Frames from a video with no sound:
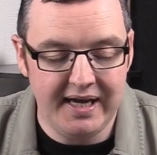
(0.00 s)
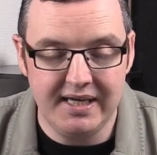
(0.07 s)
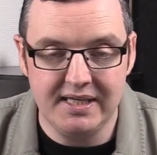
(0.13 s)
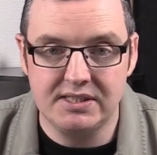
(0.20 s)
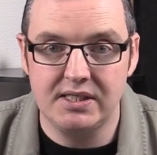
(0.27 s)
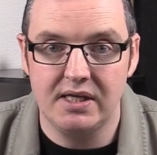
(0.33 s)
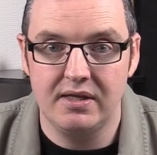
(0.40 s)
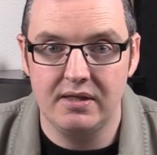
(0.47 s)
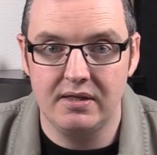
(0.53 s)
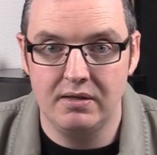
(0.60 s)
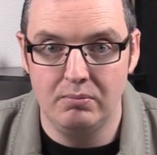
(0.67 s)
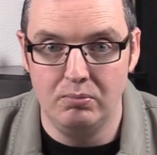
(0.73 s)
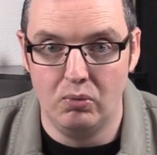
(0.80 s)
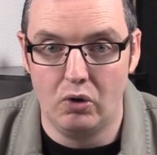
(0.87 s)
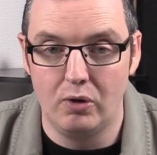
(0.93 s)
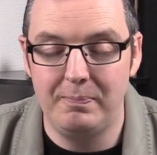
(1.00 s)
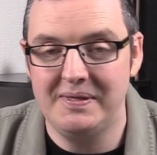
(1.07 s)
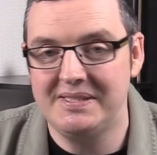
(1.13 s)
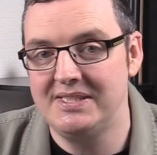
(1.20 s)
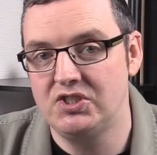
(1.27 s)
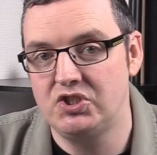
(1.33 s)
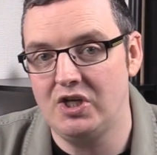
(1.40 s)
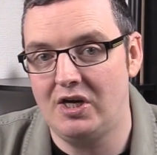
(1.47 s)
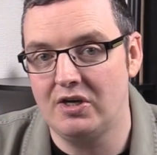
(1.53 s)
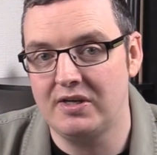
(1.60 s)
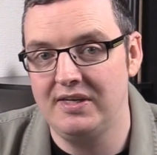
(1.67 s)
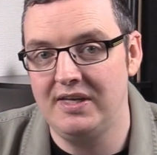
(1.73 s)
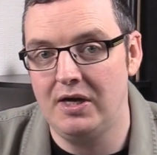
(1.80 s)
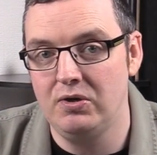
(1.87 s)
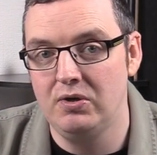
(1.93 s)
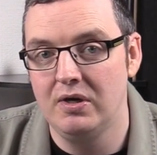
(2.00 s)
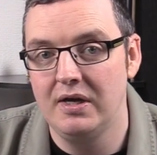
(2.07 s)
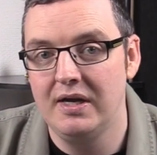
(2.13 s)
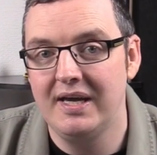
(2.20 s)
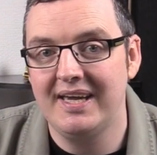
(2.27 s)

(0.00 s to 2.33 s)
is more business jargon now,